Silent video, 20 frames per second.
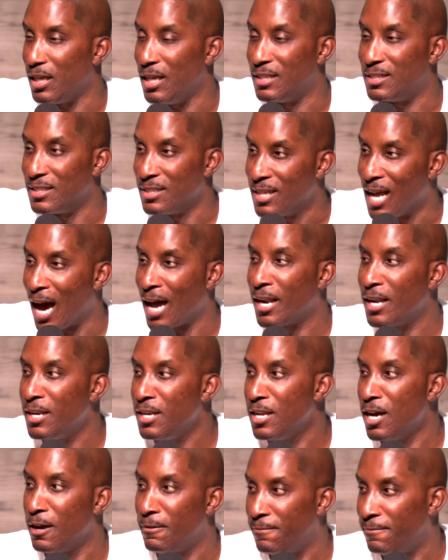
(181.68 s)
it's not
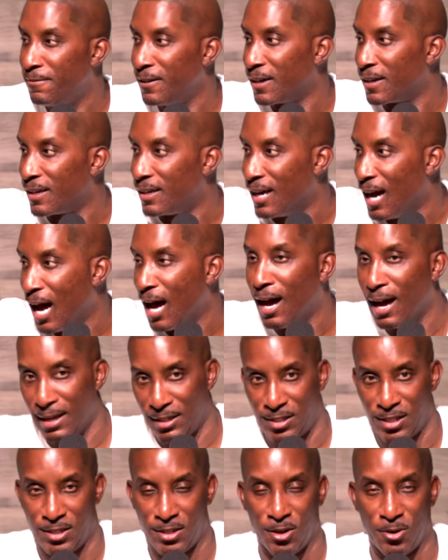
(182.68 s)
enough for
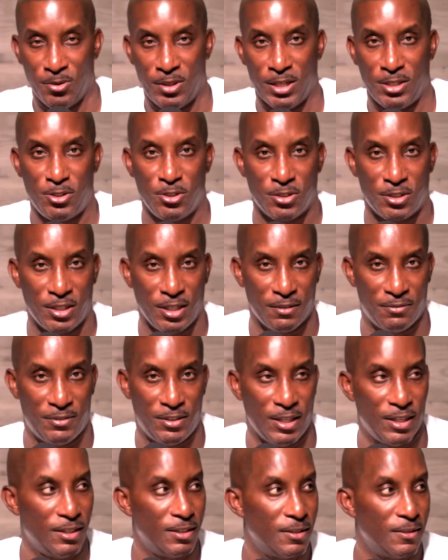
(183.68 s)
God to know that you're
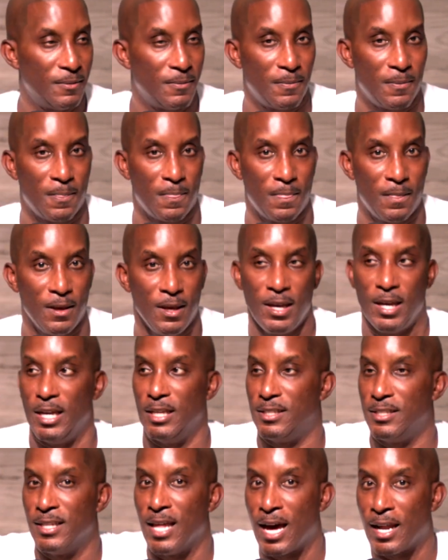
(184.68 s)
gifted.
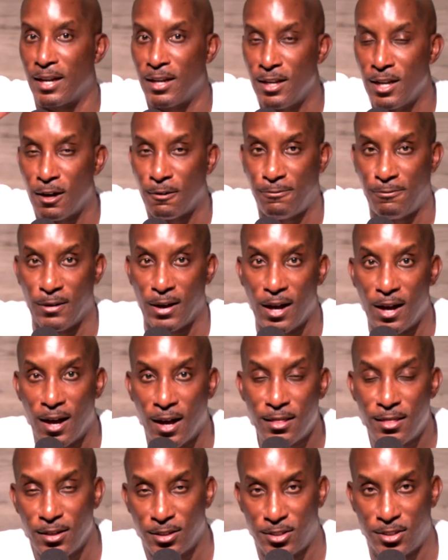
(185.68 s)
It's not enough for
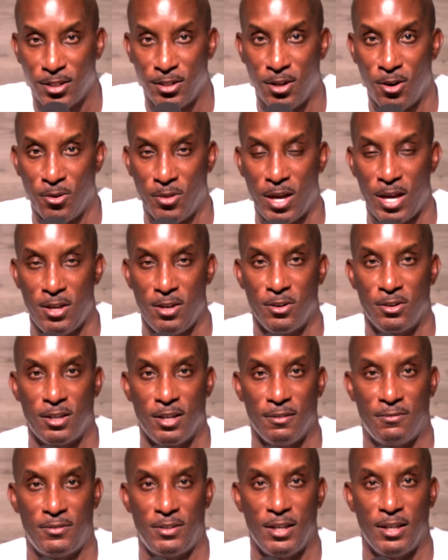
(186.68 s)
others to know that you're
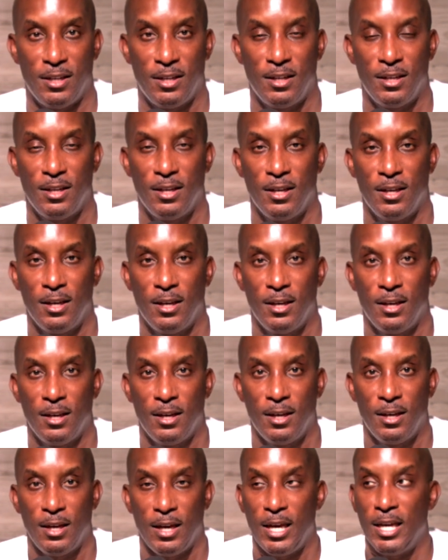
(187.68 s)
gifted.
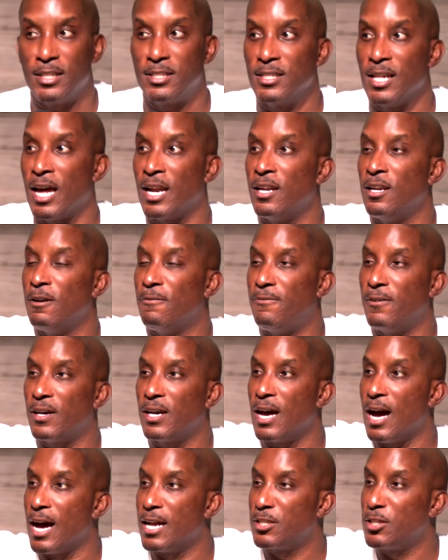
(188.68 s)
It's not enough for
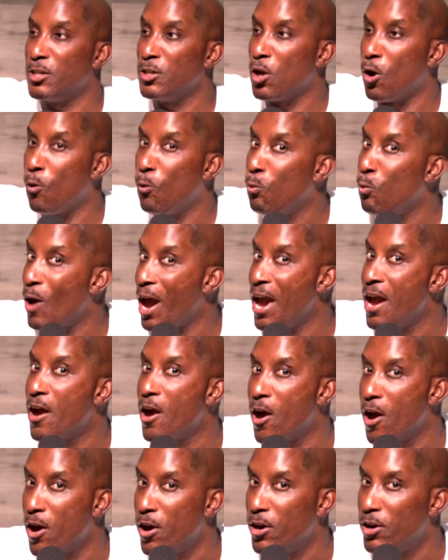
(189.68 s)
God to know
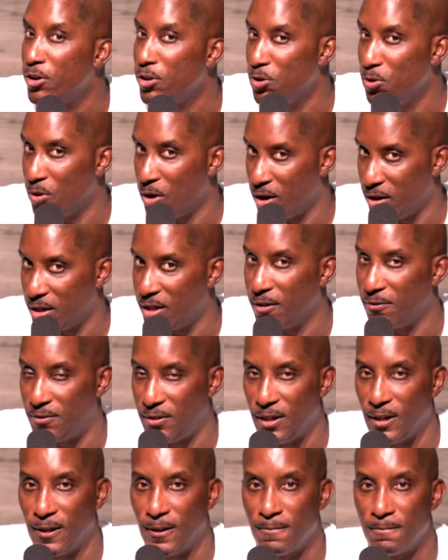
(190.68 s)
where you are
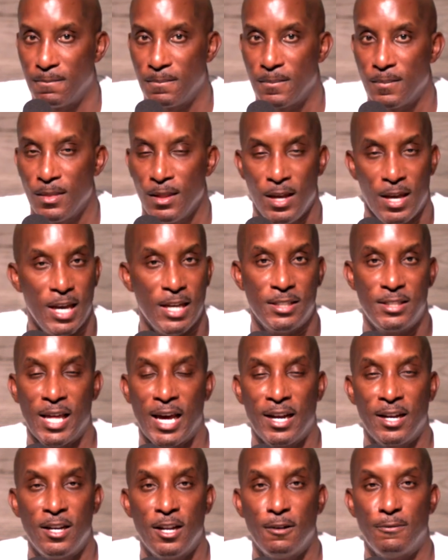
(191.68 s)
gifted. It's
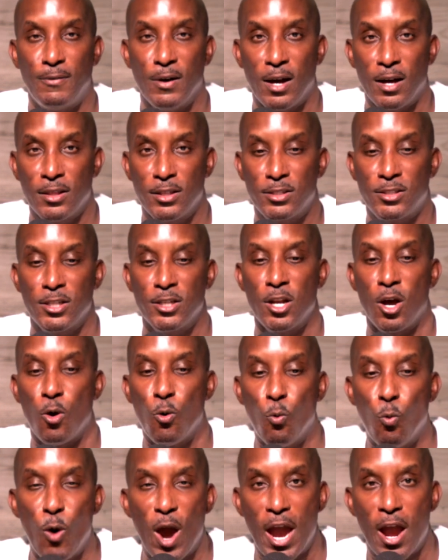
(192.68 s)
not enough for others to know
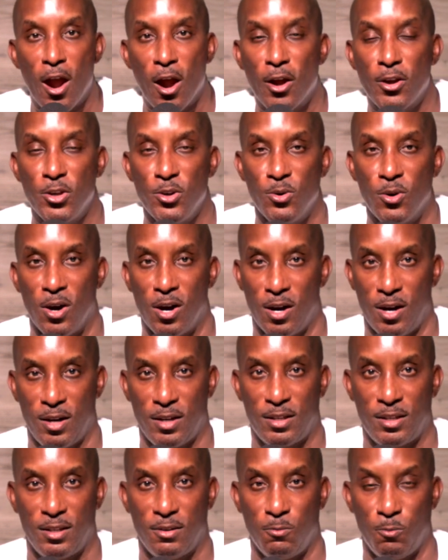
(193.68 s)
where you are uh,
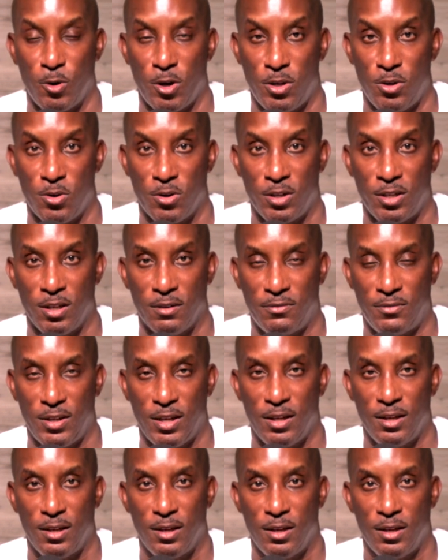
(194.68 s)
where you're gifted.